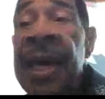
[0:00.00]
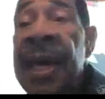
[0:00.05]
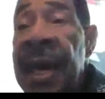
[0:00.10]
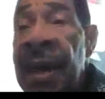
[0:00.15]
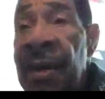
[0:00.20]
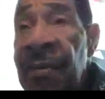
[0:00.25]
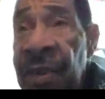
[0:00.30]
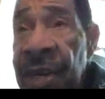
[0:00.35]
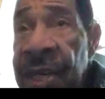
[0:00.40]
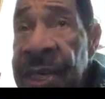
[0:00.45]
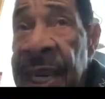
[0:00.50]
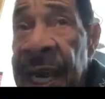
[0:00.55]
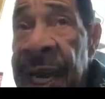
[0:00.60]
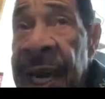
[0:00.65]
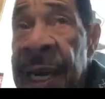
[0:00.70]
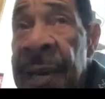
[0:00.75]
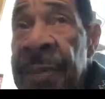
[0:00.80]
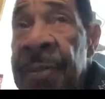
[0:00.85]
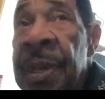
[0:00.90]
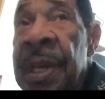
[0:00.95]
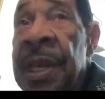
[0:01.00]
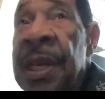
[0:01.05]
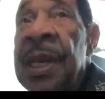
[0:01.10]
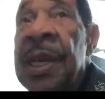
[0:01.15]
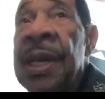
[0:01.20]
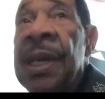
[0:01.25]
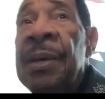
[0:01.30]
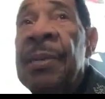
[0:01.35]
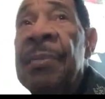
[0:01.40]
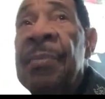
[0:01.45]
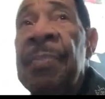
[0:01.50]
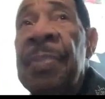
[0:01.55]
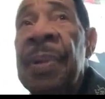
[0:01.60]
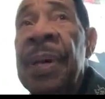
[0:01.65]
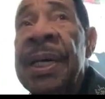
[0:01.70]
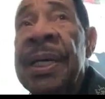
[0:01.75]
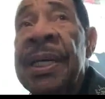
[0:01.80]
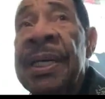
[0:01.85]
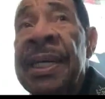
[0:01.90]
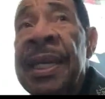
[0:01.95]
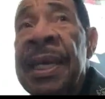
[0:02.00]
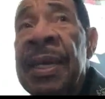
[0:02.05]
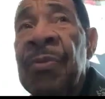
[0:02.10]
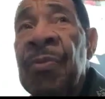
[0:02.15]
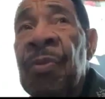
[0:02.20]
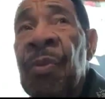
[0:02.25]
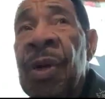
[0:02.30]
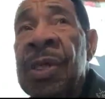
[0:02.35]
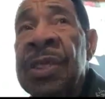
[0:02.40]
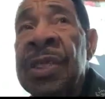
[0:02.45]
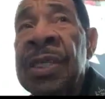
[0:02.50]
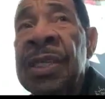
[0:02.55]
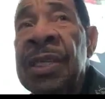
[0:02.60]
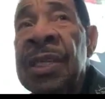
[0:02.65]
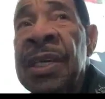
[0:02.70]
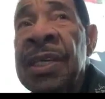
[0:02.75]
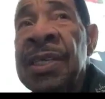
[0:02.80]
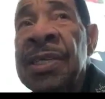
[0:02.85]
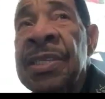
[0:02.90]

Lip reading: every time. But it wasn't,